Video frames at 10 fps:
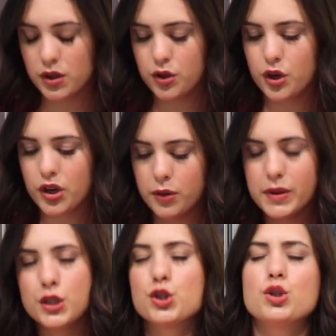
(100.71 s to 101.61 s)
and they're gonna
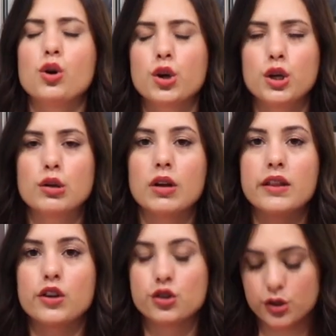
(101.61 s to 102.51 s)
be so cute
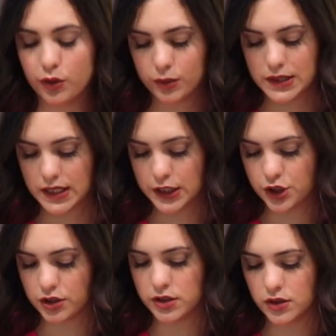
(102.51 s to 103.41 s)
and they're so delicious.